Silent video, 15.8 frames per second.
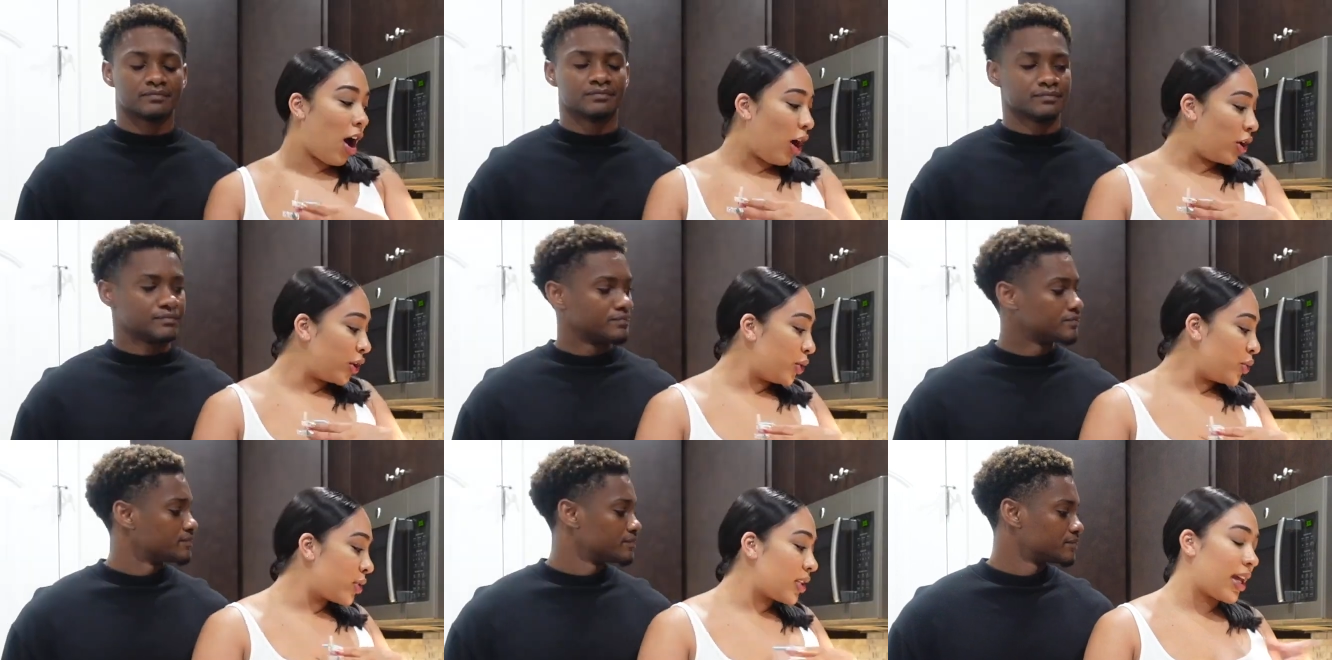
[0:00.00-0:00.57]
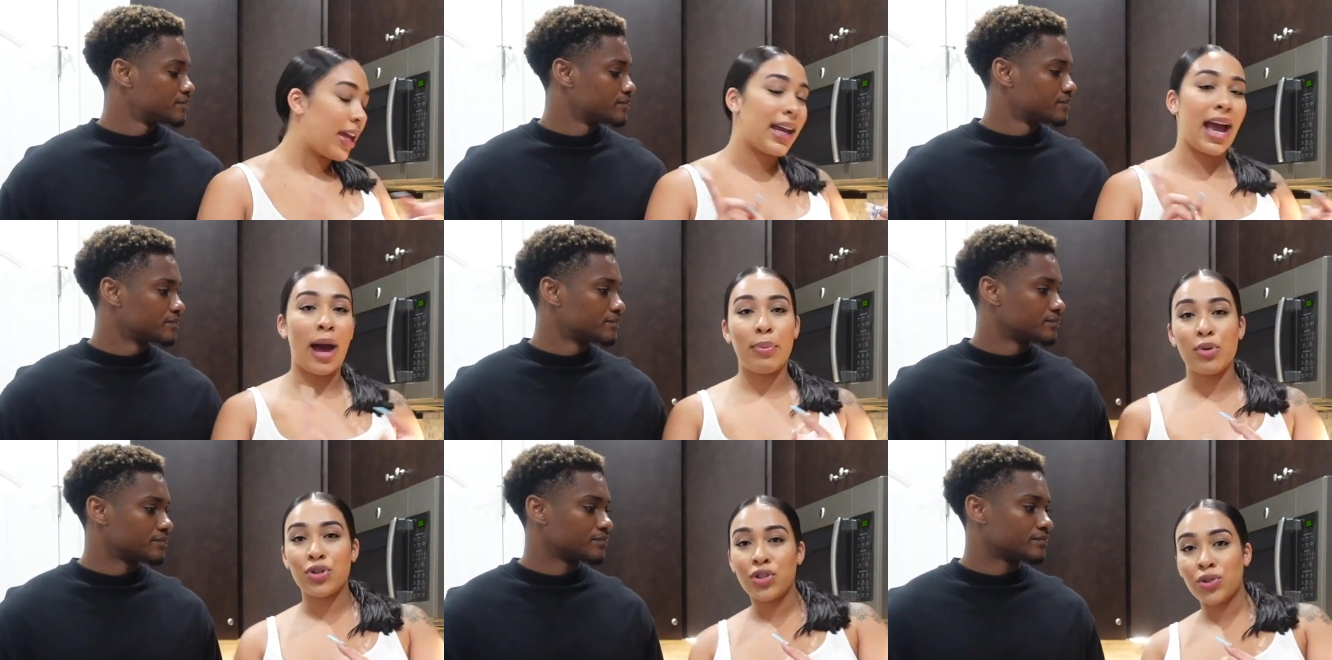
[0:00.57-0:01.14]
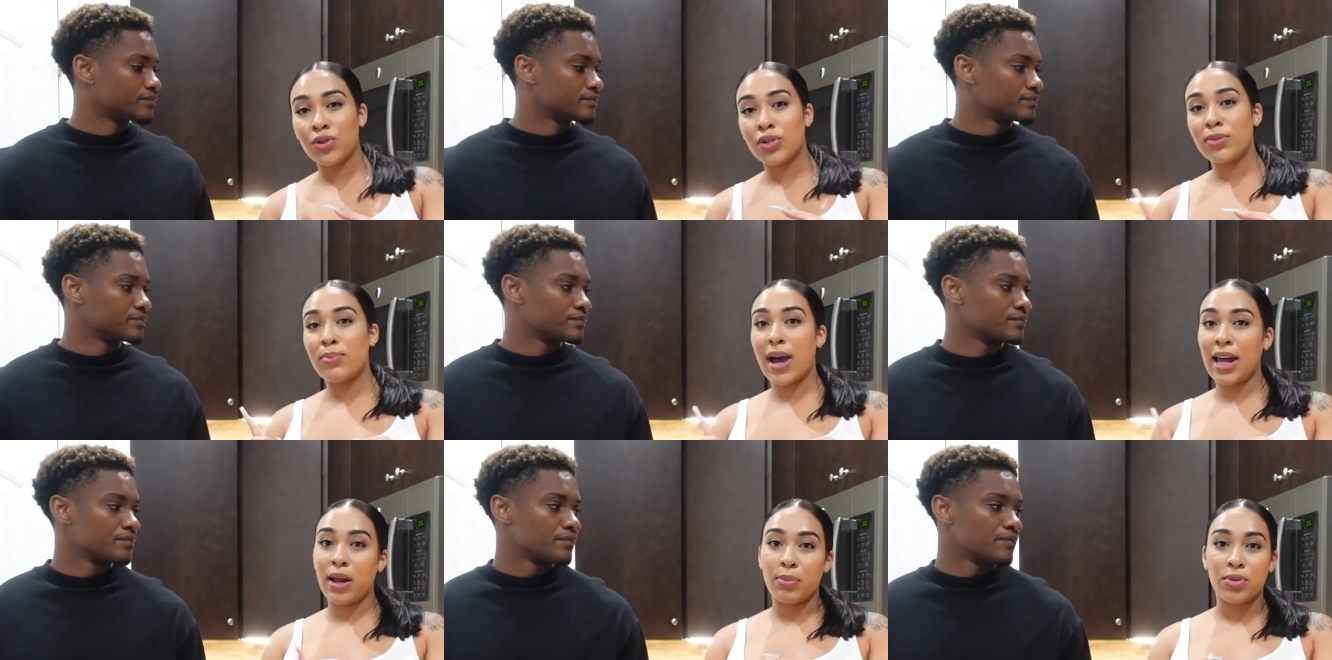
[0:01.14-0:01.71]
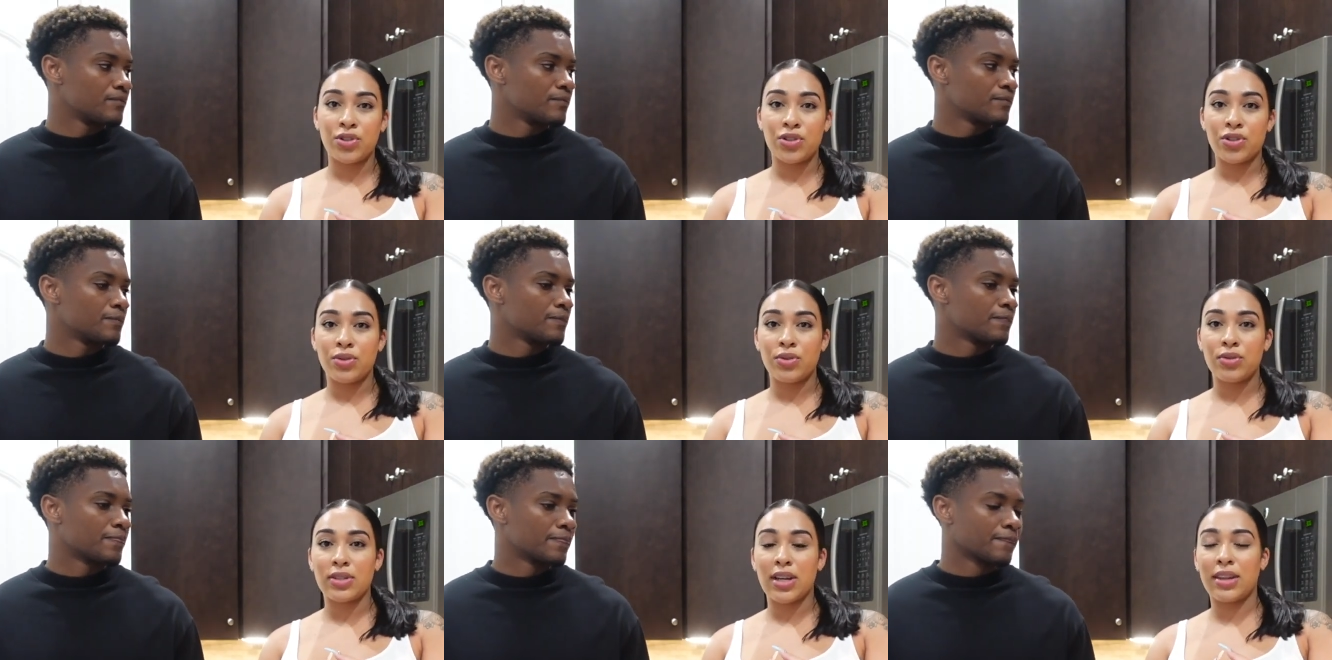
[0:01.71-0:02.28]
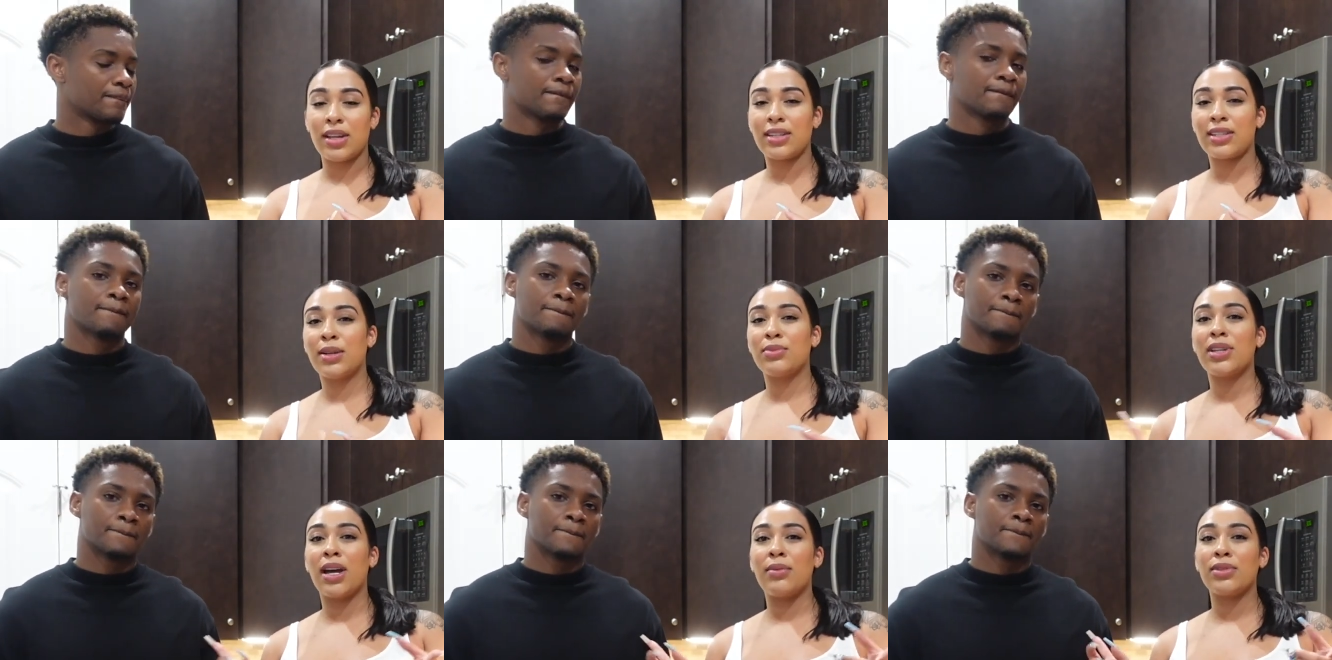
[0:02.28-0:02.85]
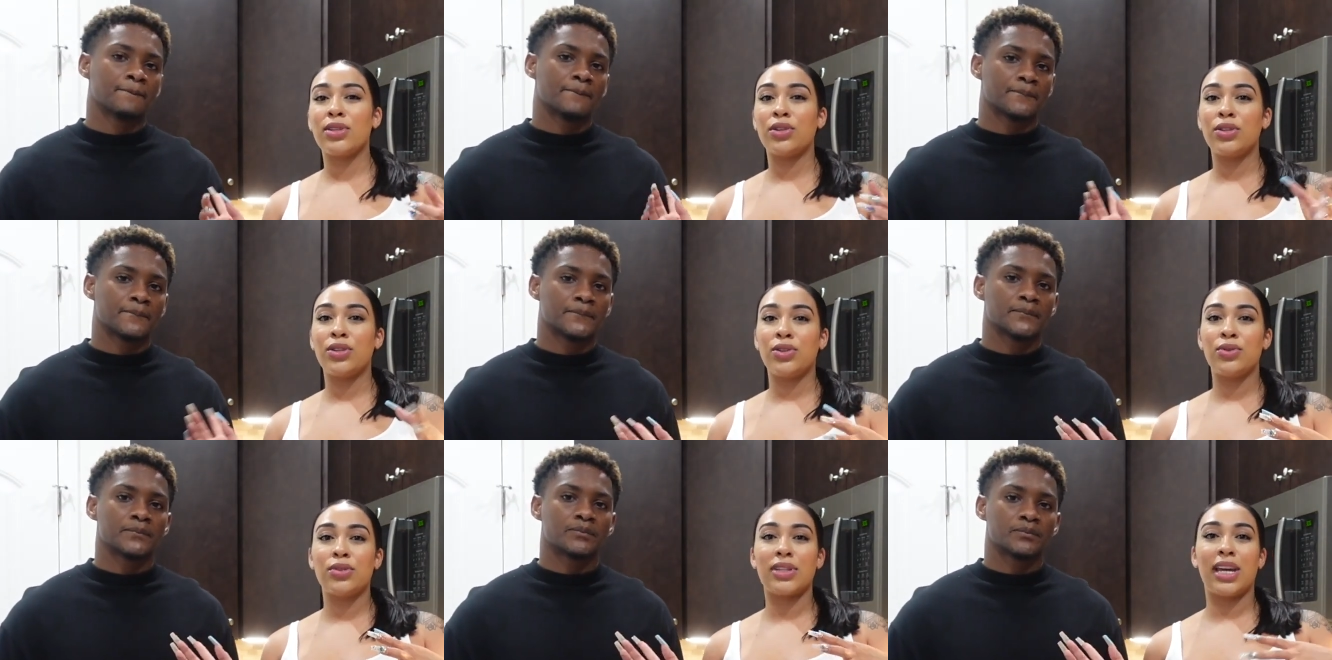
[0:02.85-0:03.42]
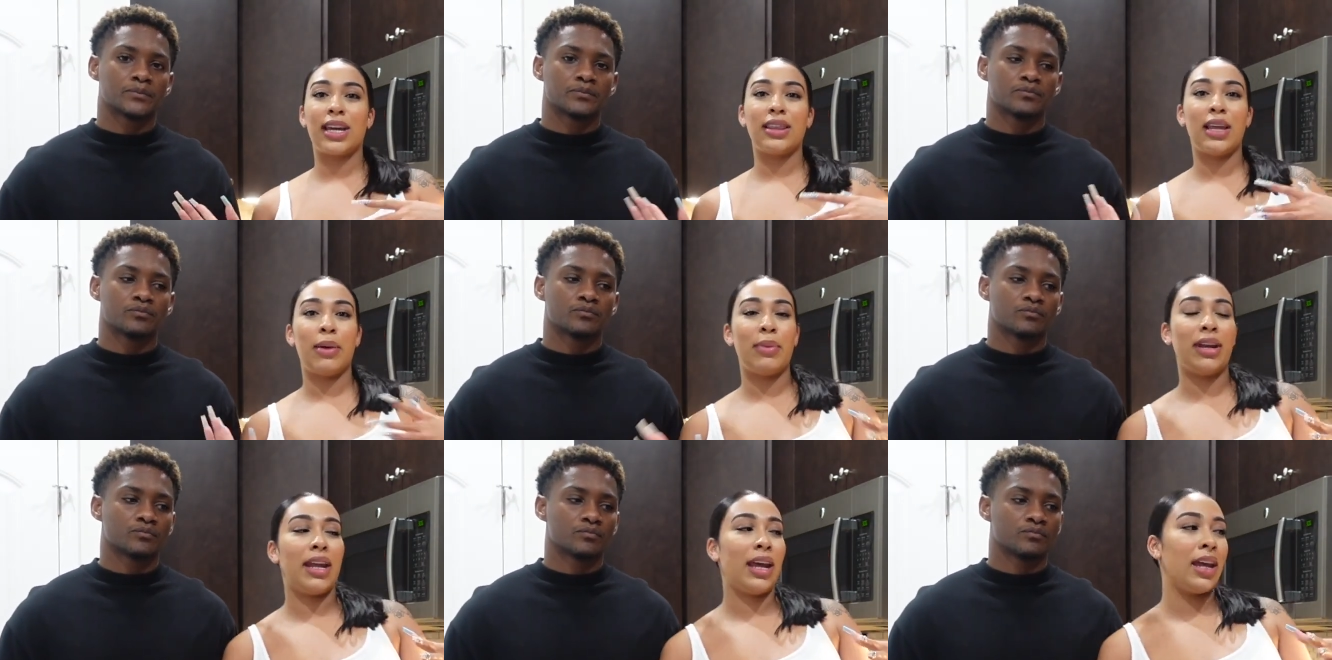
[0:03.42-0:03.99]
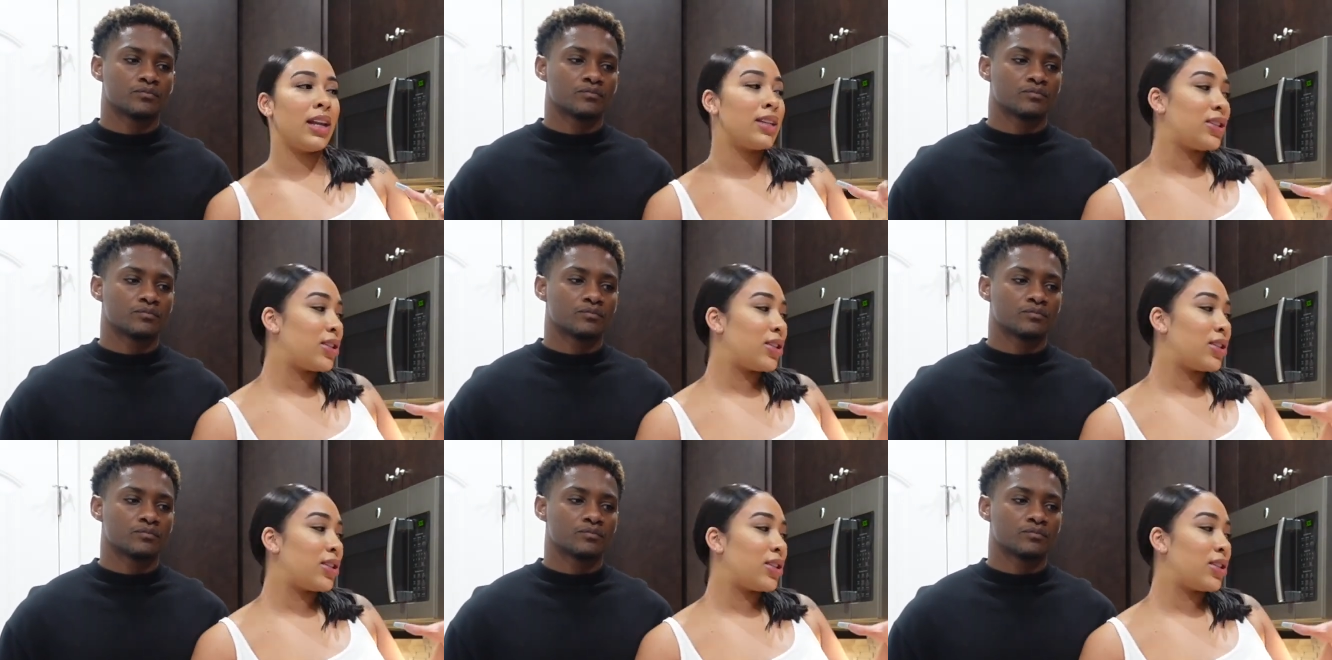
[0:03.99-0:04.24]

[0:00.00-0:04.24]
Speaker 1: I'll use like apple juice, pineapple juice, and then sometimes he'll use like lemonade.